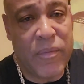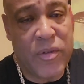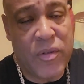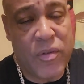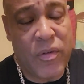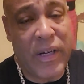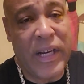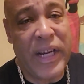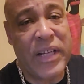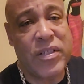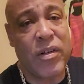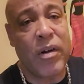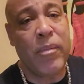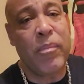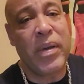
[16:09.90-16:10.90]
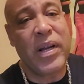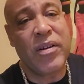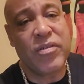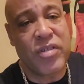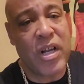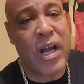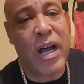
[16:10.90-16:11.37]
trays or a better
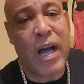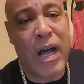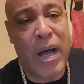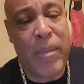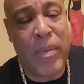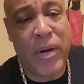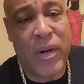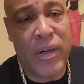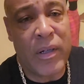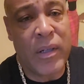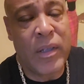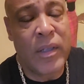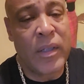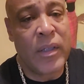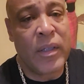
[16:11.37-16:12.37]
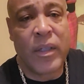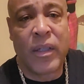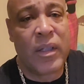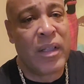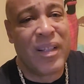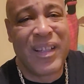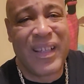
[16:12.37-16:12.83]
job or
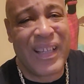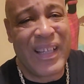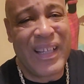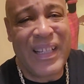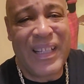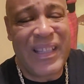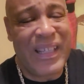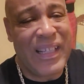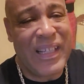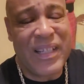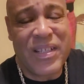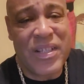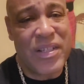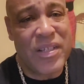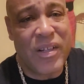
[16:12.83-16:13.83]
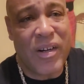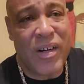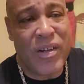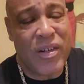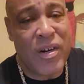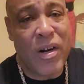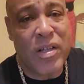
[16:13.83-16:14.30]
anything. They just are
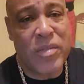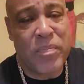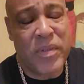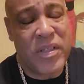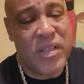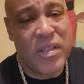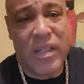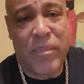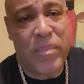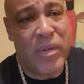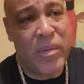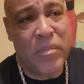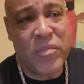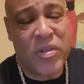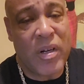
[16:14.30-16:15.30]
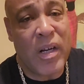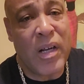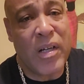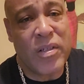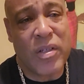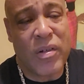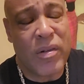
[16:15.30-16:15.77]
the guards be slipping them
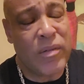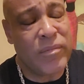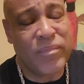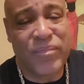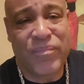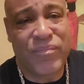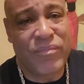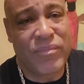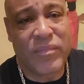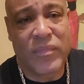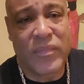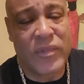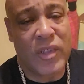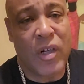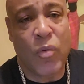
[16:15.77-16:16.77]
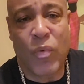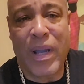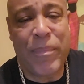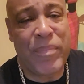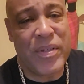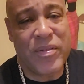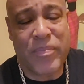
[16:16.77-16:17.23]
drugs or
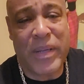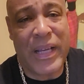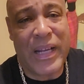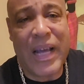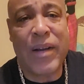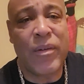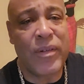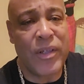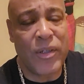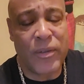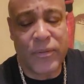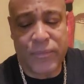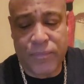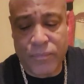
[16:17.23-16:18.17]
weapons, man. I don't know.